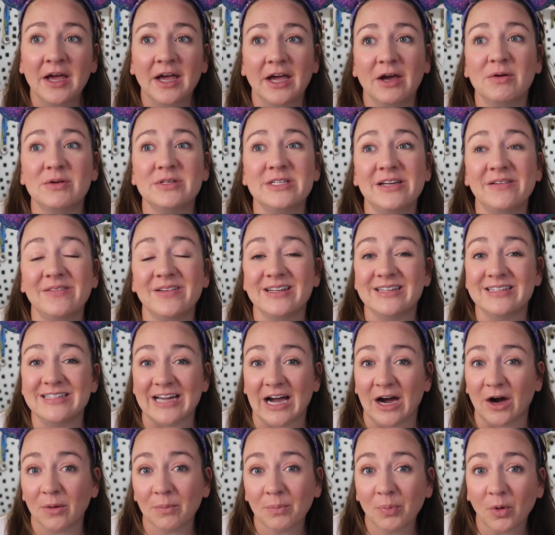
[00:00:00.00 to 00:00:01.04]
It was even
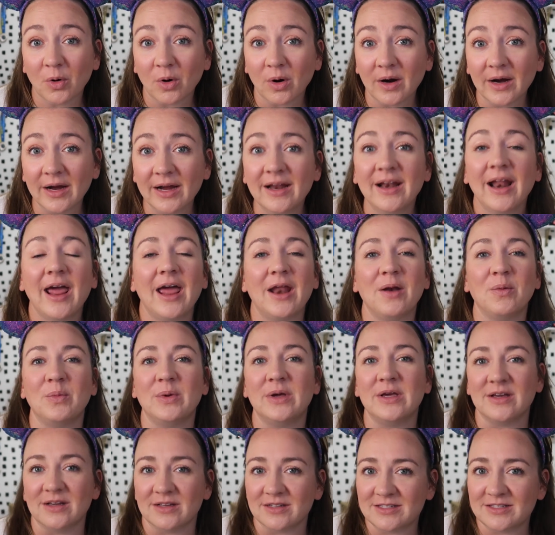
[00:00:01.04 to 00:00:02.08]
downpouring and
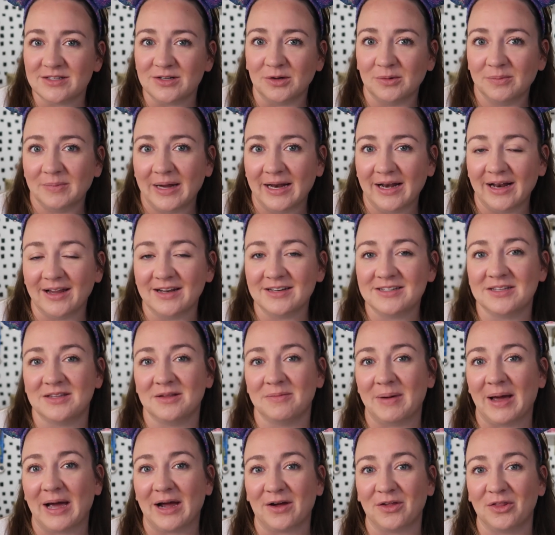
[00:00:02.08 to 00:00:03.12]
we still made it to
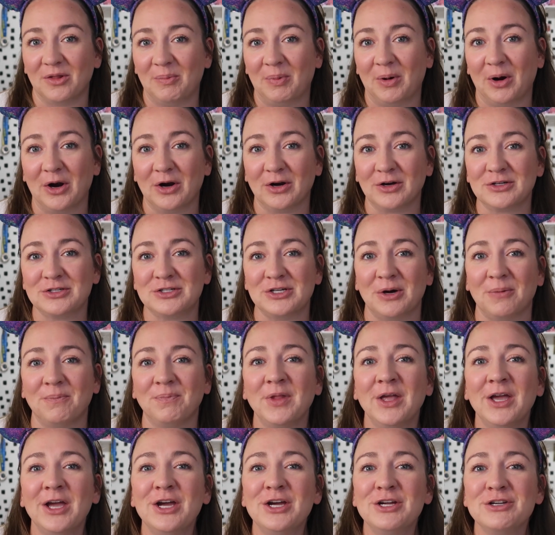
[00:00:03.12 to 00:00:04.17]
the back of the park. So
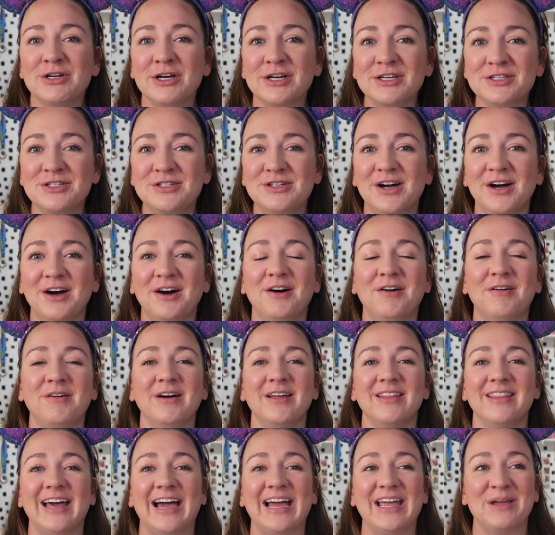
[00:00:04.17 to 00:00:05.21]
just
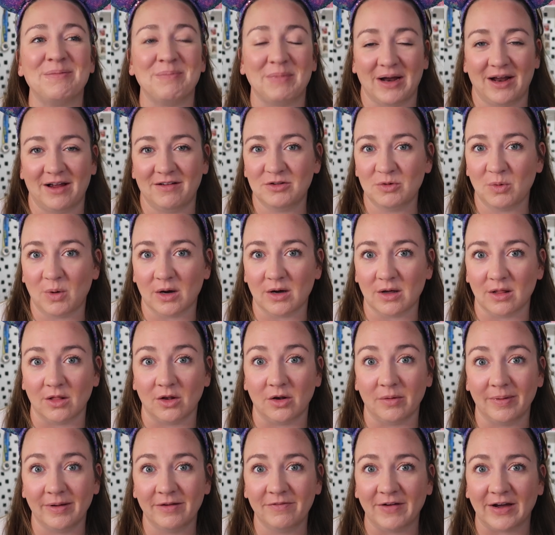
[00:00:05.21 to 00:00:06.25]
know that you might have to walk a
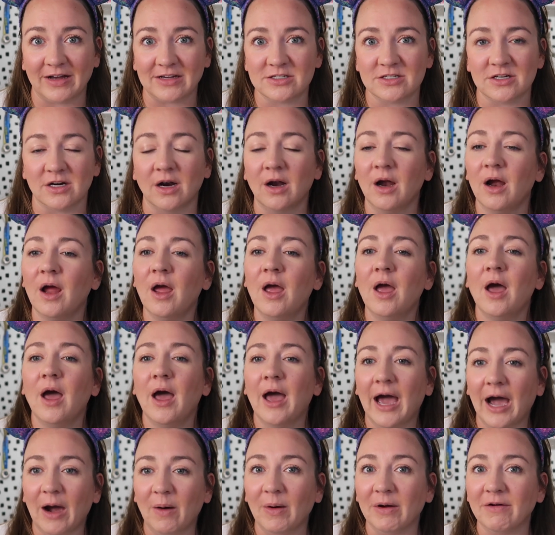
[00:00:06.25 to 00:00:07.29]
little bit faster.
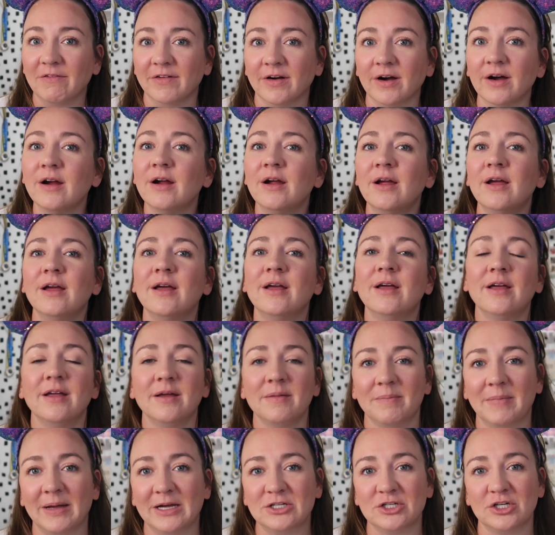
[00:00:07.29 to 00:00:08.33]
However,
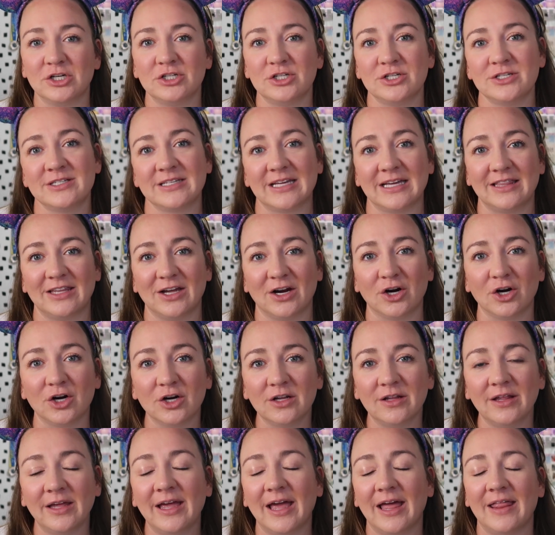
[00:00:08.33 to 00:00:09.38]
make sure you just get there
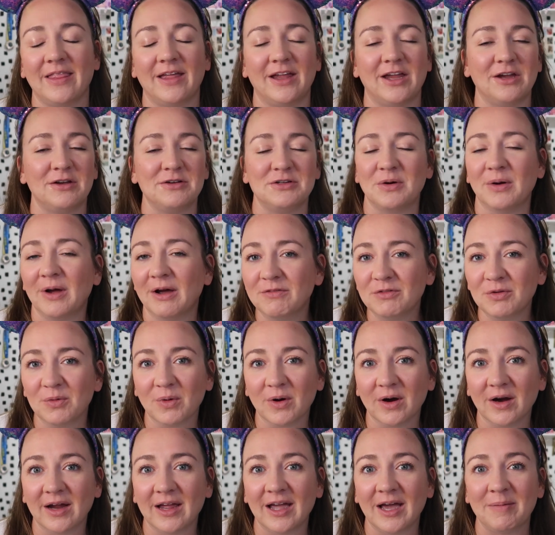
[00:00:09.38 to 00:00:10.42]
early and then you don't have to
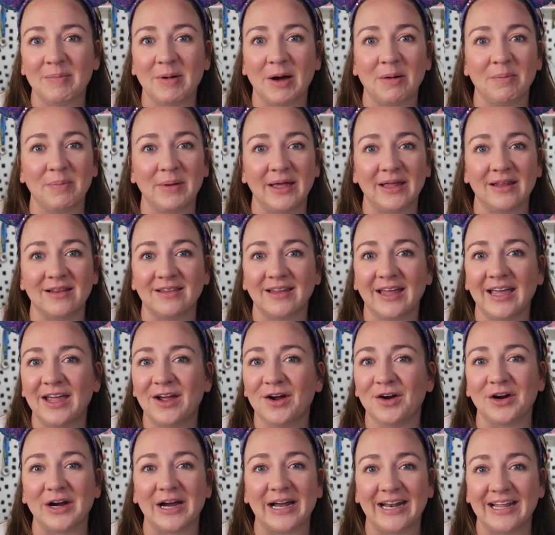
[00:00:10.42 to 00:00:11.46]
worry about being
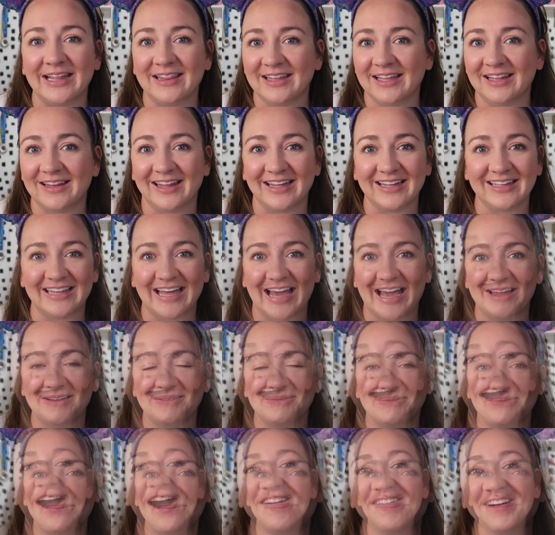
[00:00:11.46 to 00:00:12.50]
late or anything like that.
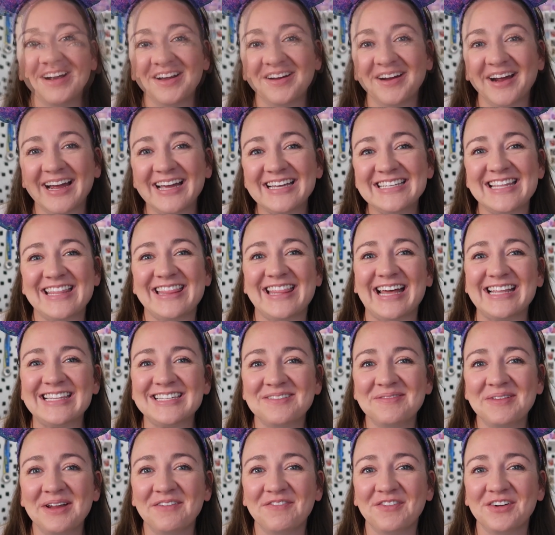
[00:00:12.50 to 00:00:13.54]
Alright you guys, that's
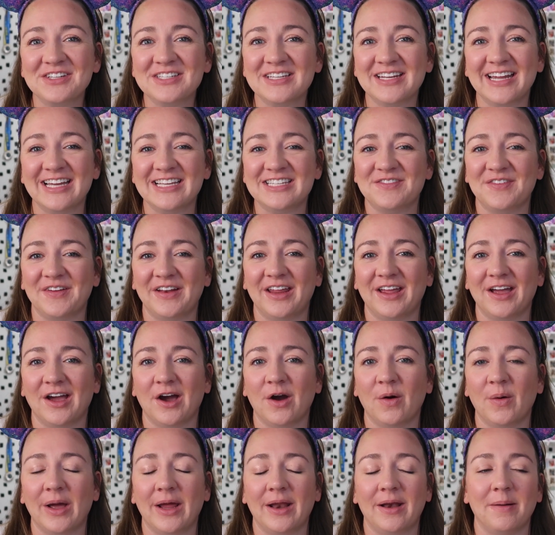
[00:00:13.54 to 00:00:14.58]
gonna be it for today's
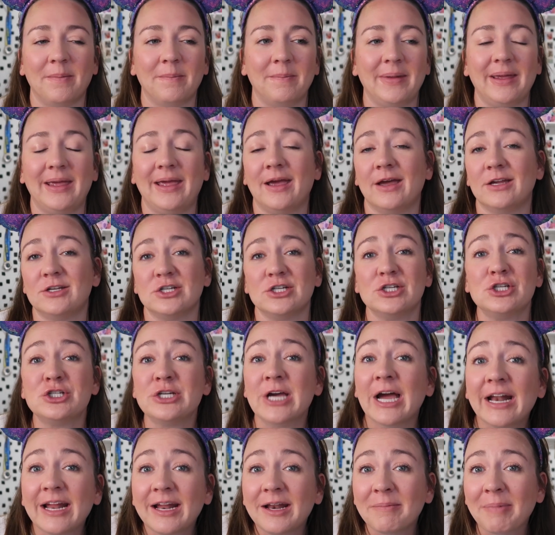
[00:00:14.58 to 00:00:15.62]
video and me just
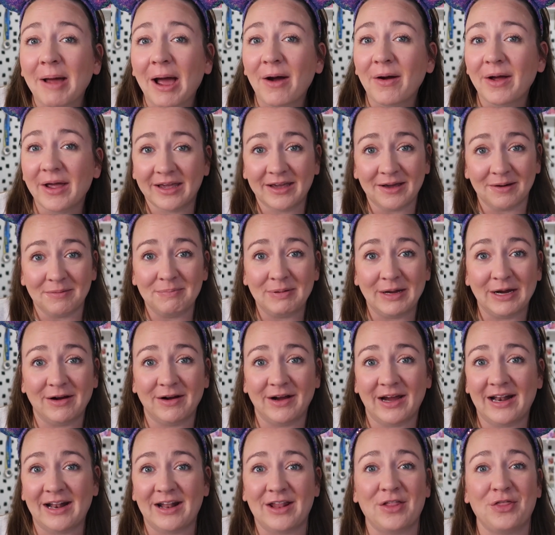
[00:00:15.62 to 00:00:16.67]
chatting about and
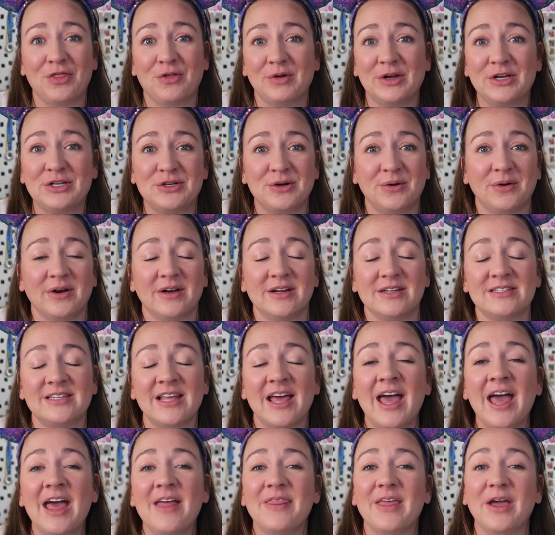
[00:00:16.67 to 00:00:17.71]
comparing the 3 tours
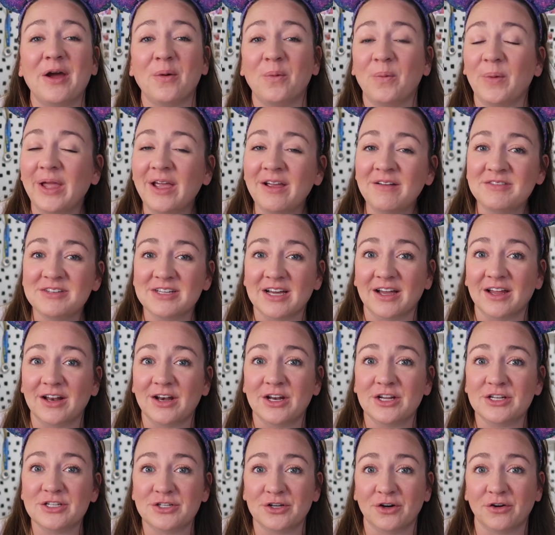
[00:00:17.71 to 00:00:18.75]
that we have
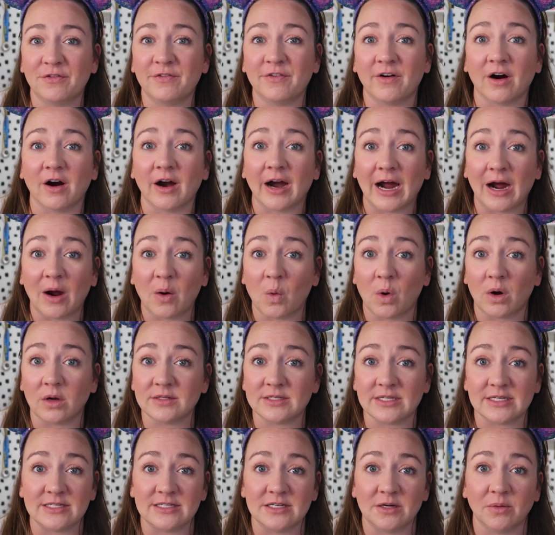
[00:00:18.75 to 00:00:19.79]
done so far at Walt
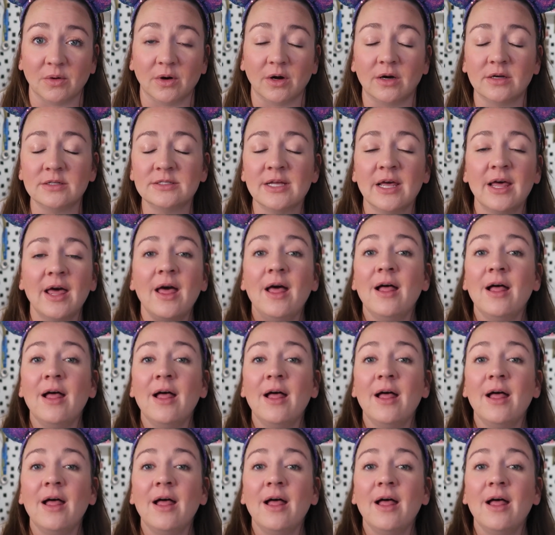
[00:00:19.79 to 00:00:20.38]
Disney World.